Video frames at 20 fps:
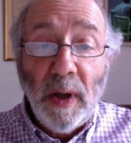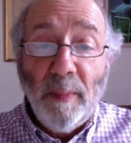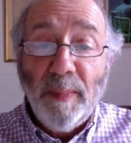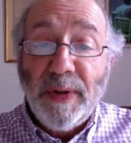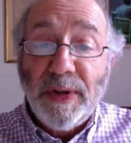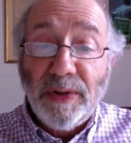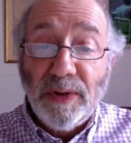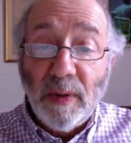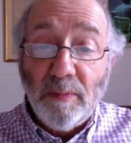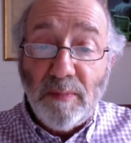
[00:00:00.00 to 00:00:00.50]

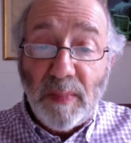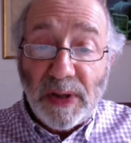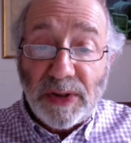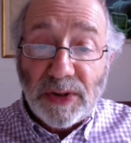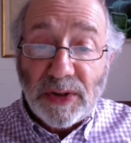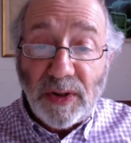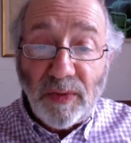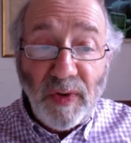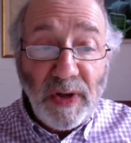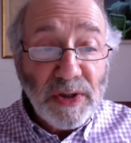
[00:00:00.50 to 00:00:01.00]
But in the
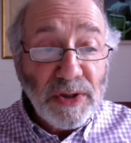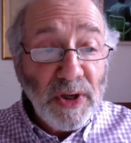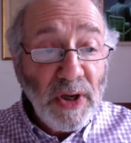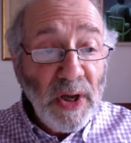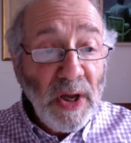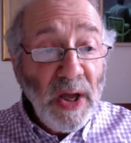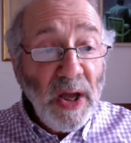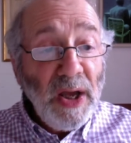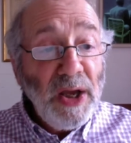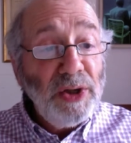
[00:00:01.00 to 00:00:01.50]
midst of it
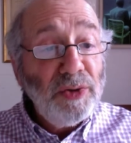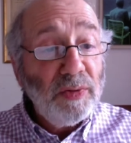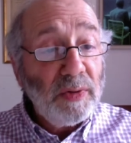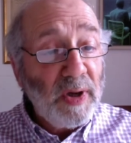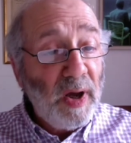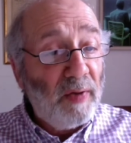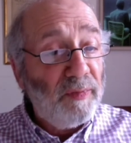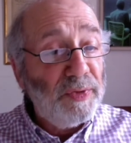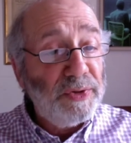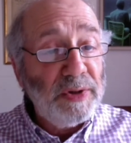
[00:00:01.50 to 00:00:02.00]
he'd
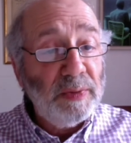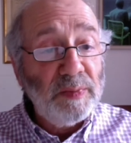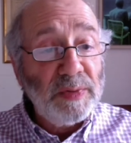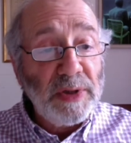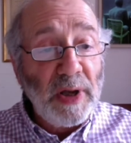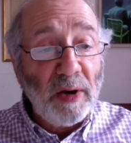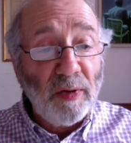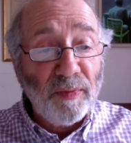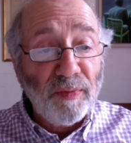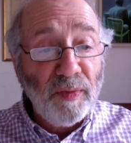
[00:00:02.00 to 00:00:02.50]
recovered
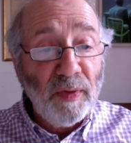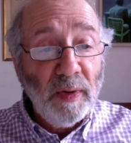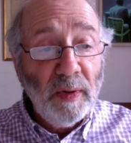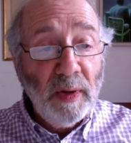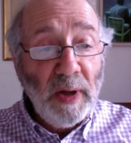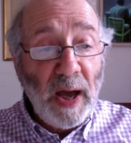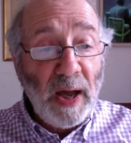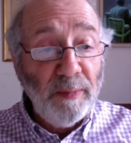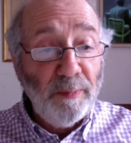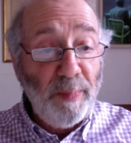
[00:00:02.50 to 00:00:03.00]
himself
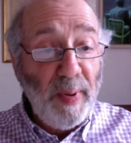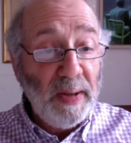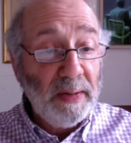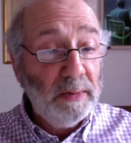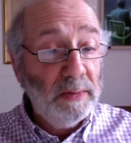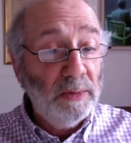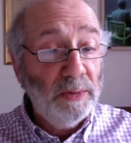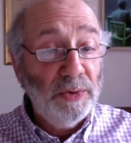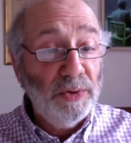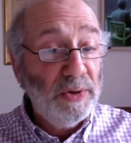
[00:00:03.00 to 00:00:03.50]
and
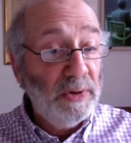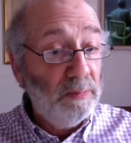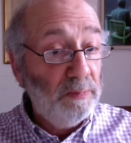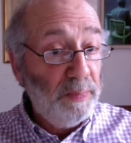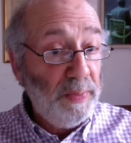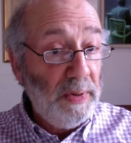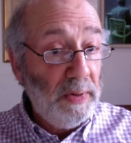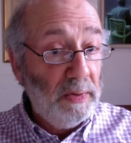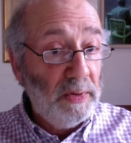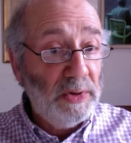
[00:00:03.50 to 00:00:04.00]
beckoned
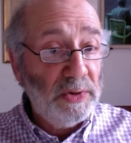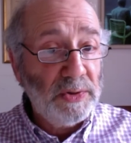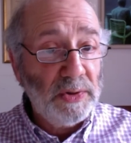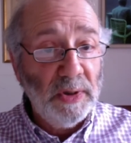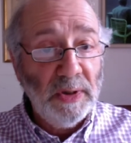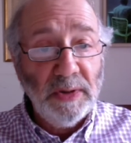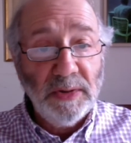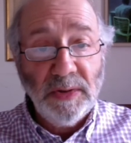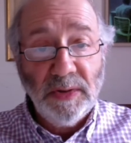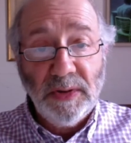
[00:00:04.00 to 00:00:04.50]

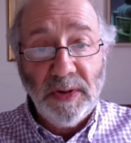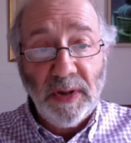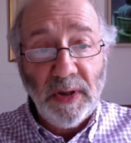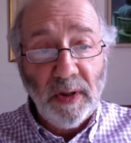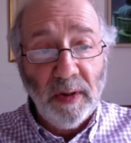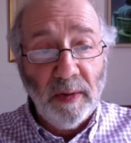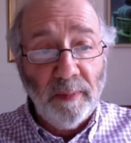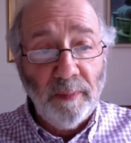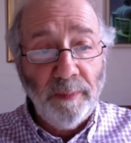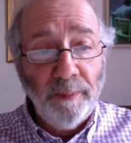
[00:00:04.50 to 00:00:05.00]
imperiously to
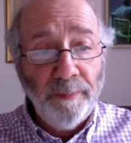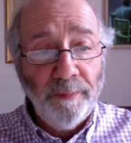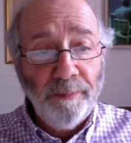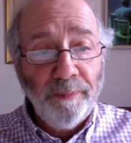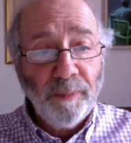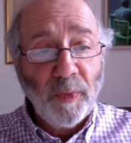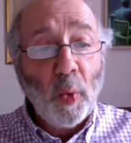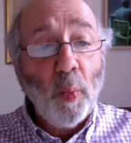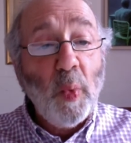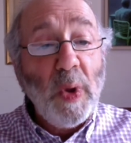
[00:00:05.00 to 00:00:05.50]
Dickon.
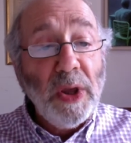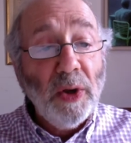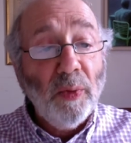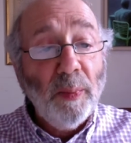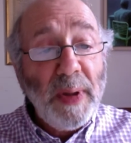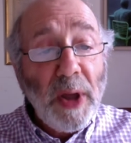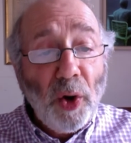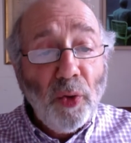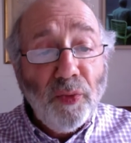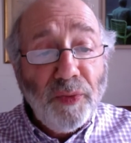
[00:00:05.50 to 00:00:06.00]
"Wheel
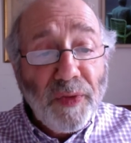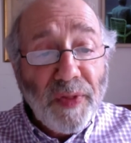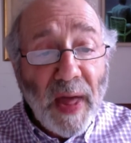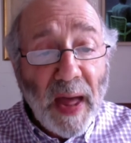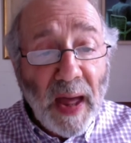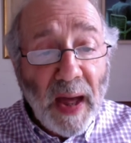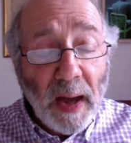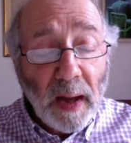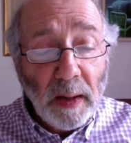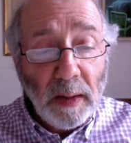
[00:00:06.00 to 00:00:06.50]
me over
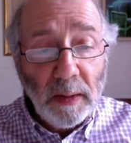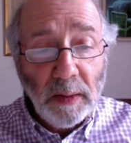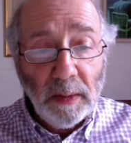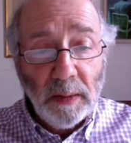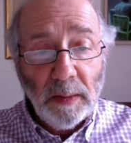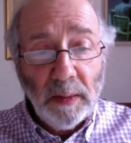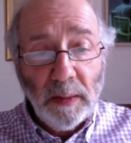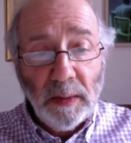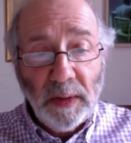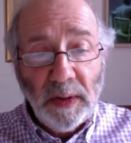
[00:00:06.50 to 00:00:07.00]
there,"
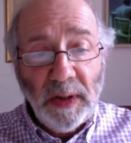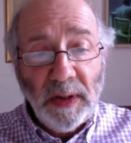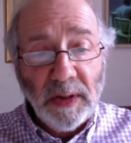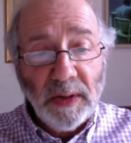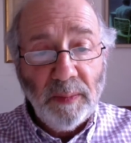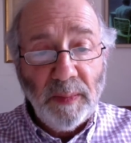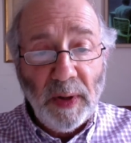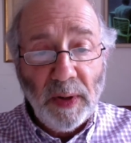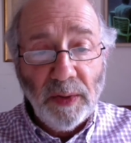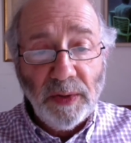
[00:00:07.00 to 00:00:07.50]
he
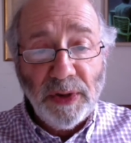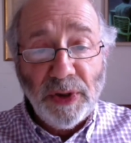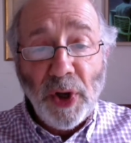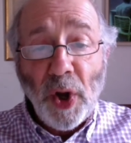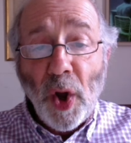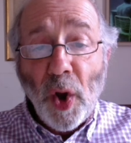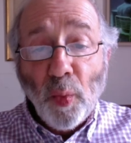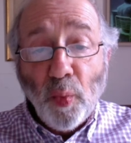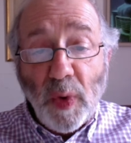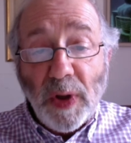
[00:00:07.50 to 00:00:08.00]
commanded.
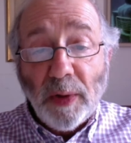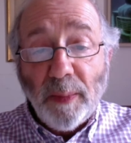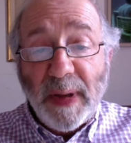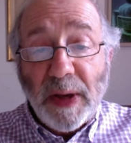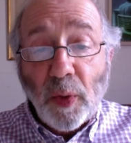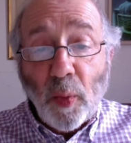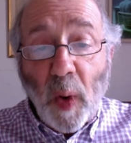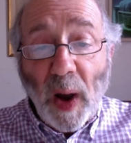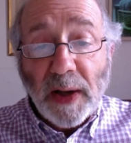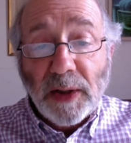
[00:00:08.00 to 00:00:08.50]
"Wheel me
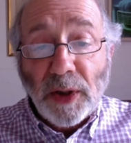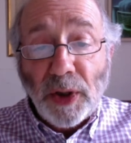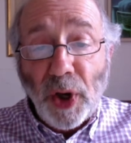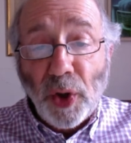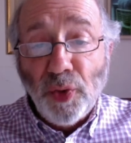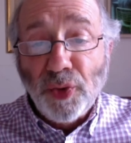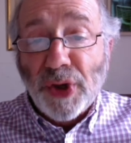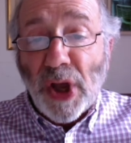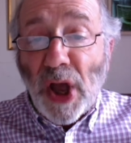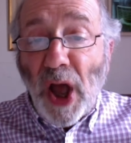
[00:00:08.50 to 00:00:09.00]
quite
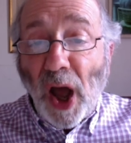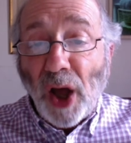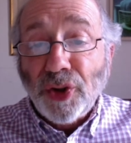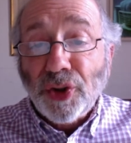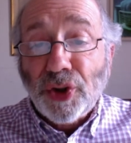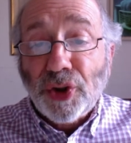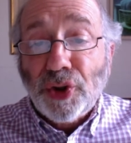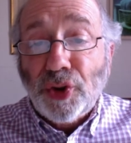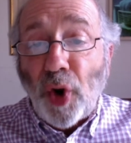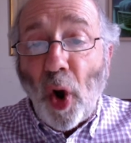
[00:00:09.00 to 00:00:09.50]
close and
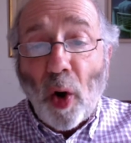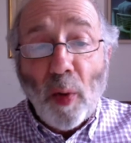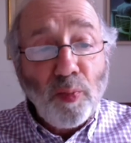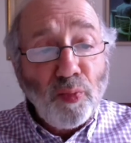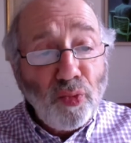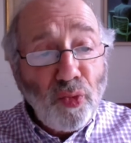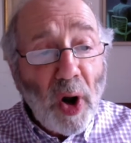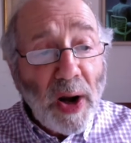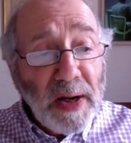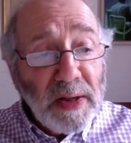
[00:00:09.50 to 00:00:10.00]
stop
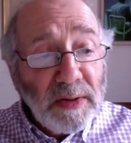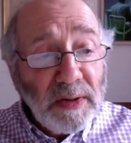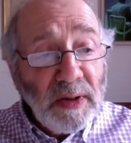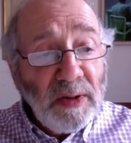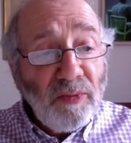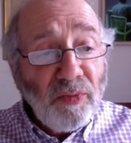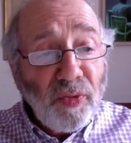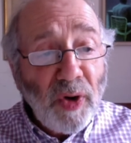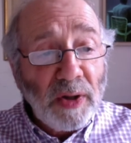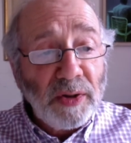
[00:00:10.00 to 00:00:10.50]
right
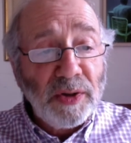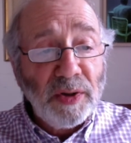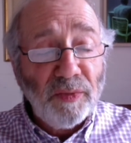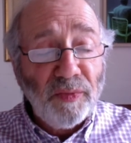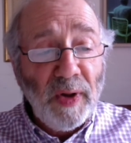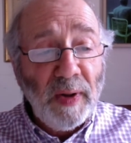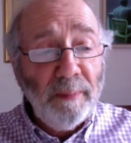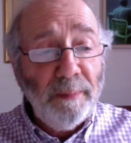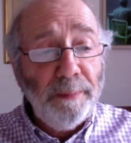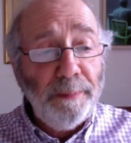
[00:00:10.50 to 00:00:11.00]
in front of
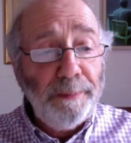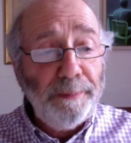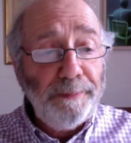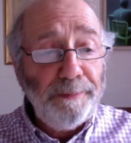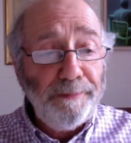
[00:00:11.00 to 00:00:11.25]
him."